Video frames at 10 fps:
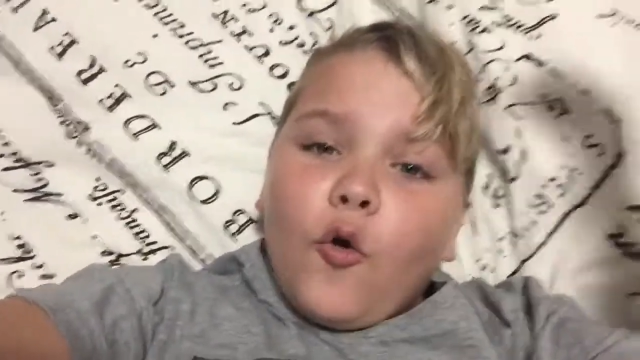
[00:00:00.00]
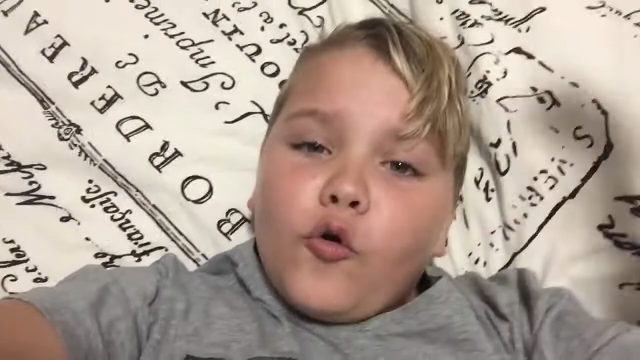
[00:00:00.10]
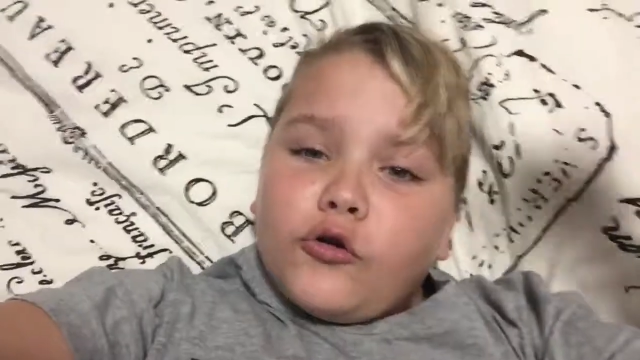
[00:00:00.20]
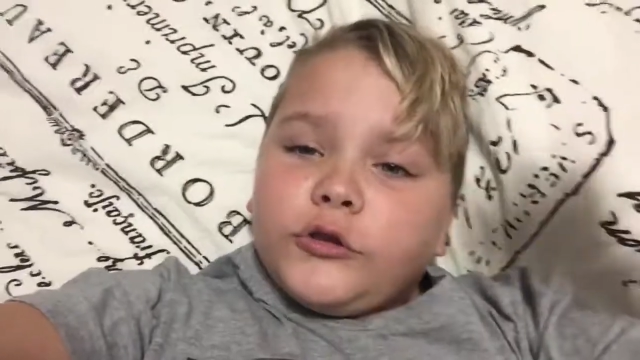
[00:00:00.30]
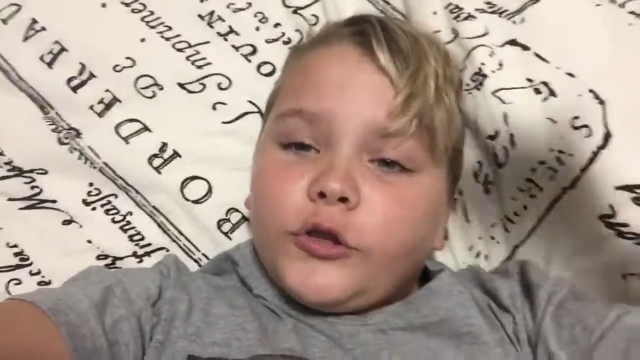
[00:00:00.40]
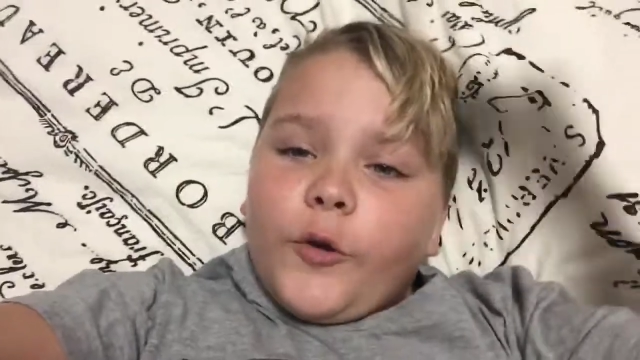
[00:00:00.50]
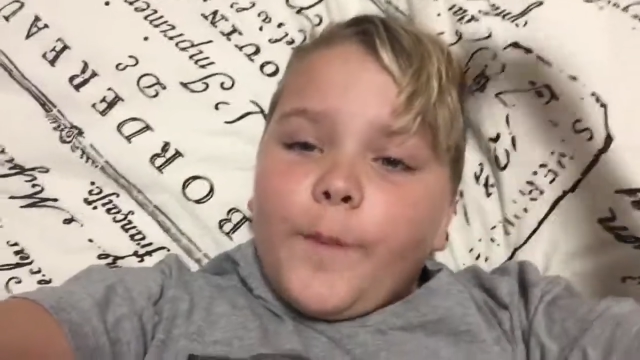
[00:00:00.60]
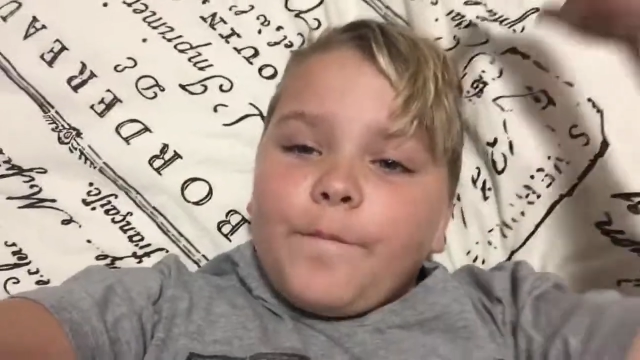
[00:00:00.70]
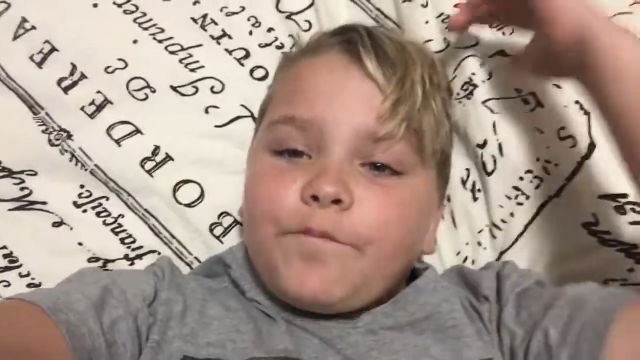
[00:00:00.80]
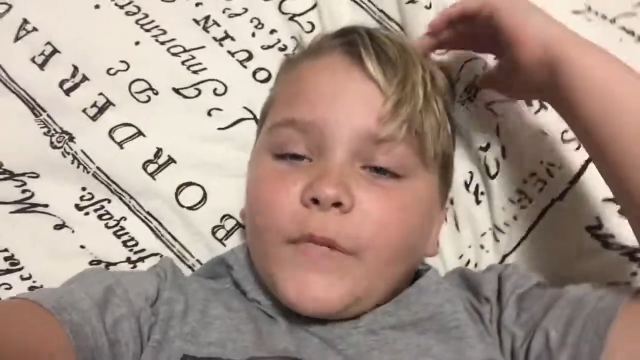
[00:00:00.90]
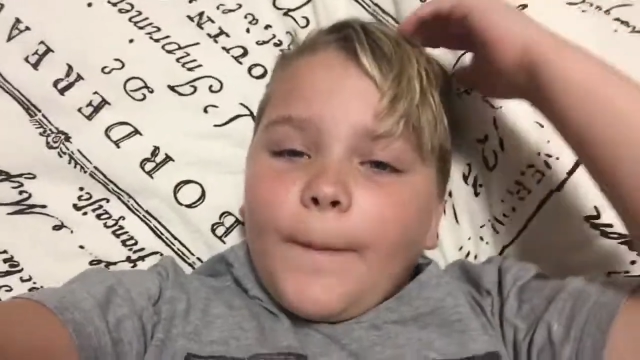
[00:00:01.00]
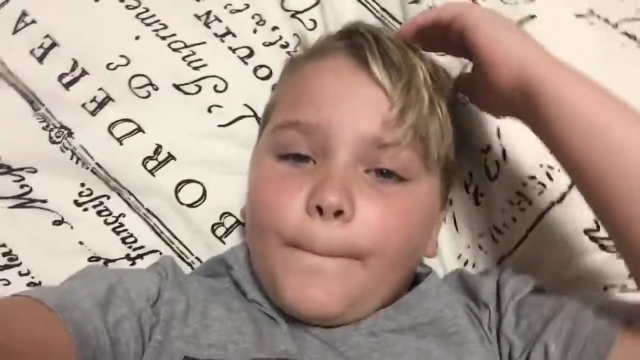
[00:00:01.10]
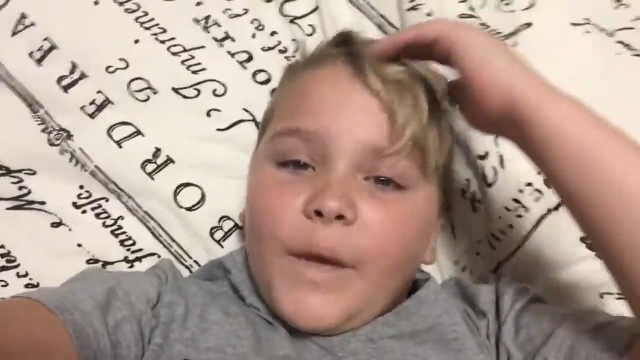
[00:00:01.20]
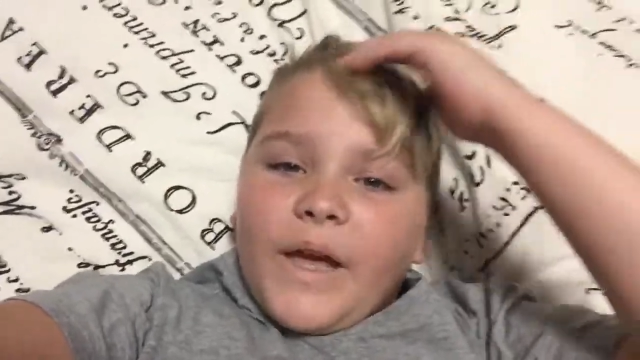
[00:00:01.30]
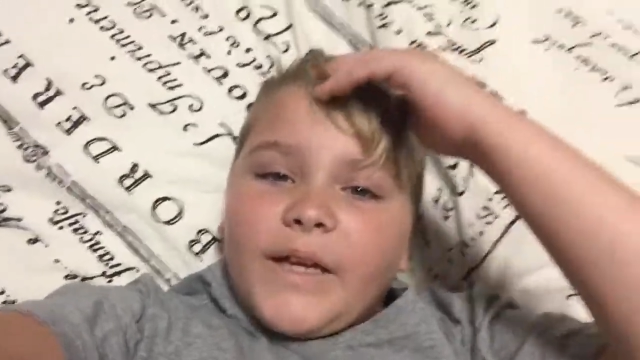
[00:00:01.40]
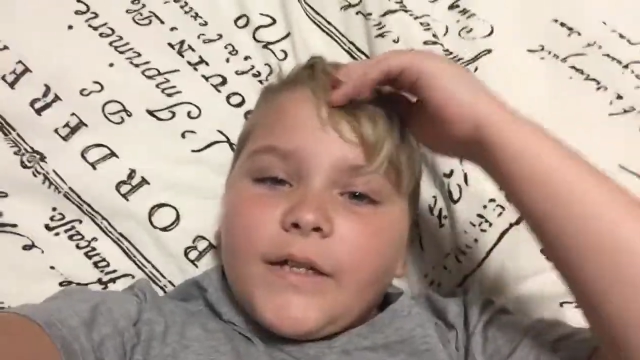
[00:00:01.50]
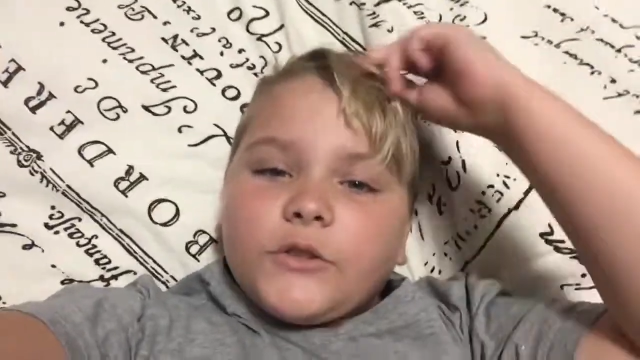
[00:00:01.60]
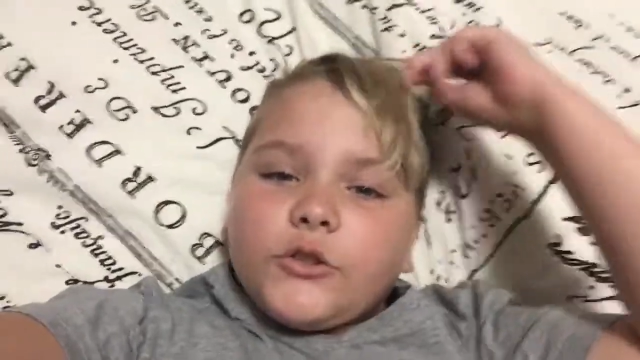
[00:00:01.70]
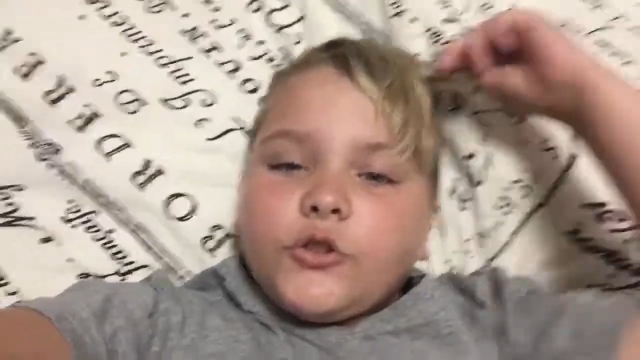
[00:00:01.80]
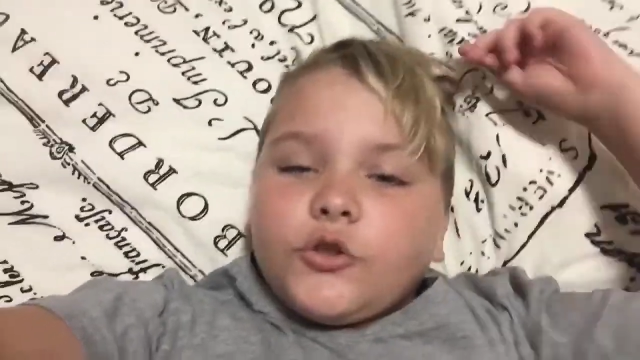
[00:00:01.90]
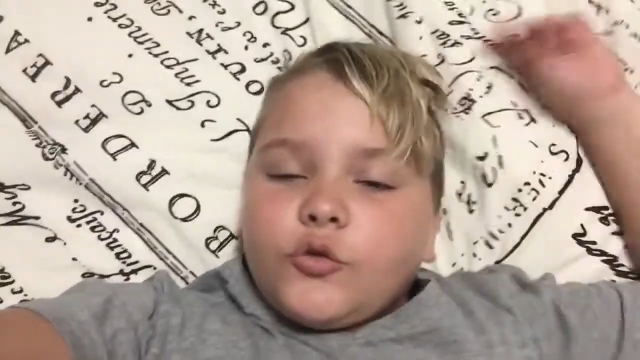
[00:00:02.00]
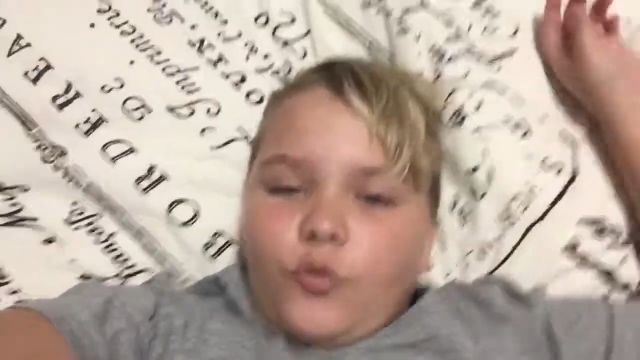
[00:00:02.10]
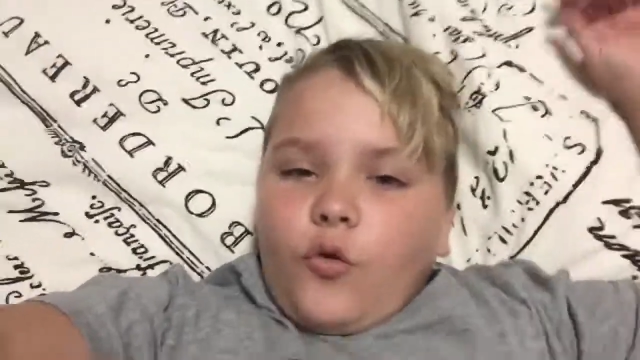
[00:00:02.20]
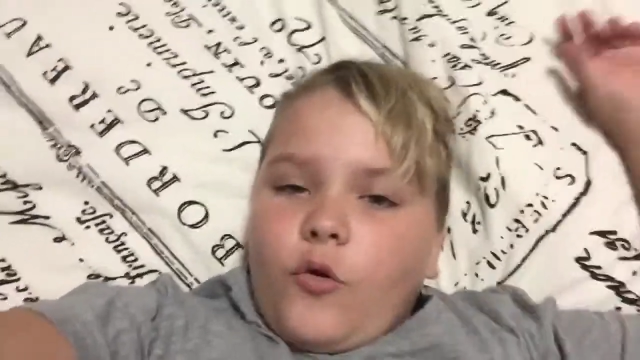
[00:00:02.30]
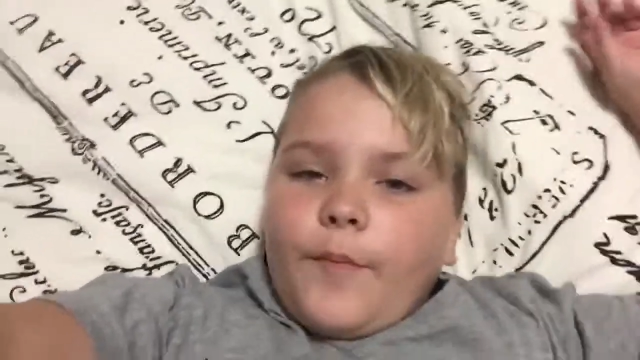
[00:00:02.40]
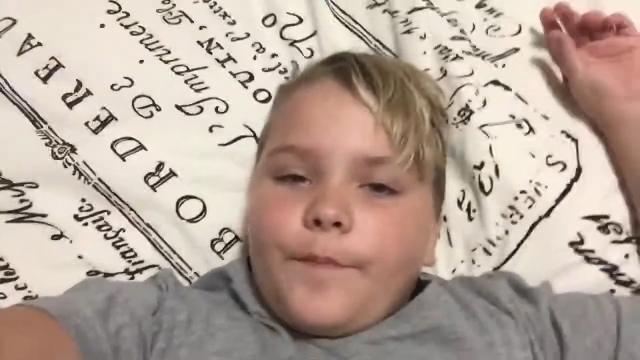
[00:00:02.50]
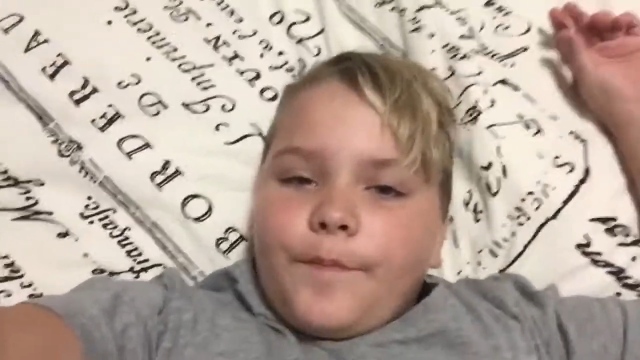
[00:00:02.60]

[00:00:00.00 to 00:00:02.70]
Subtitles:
Also, make sure,